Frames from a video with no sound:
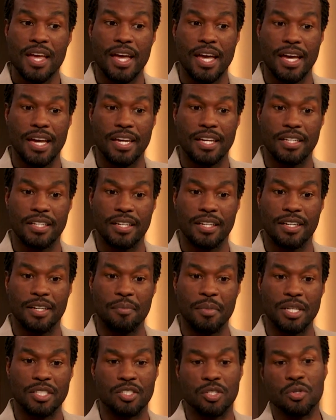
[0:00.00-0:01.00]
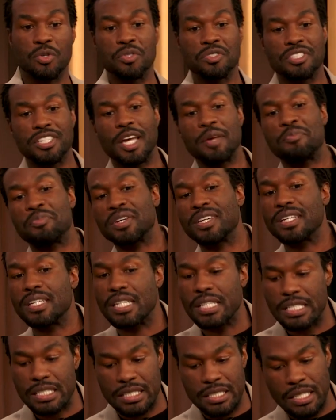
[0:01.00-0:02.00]
And uh, my dude, J P,
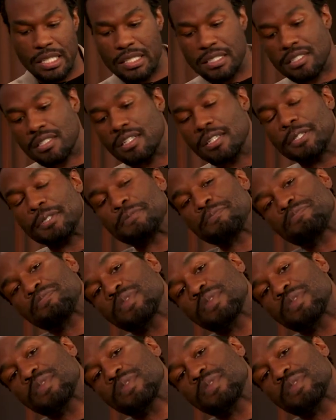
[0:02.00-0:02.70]
he says, uh,